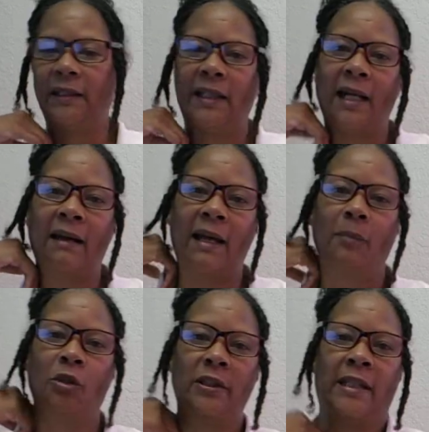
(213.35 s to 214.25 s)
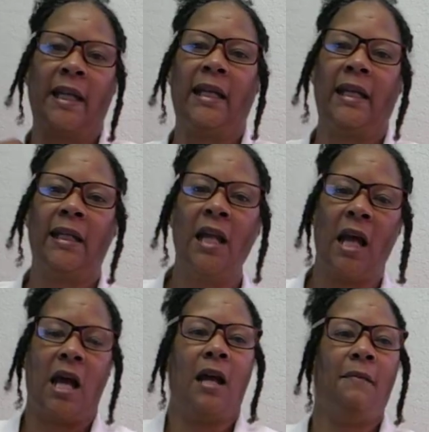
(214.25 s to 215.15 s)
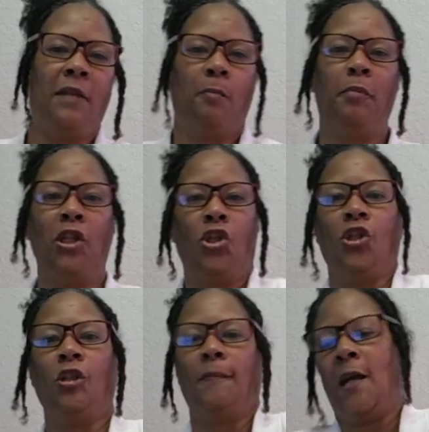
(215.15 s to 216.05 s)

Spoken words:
now I'm ordained, I'm the bishop,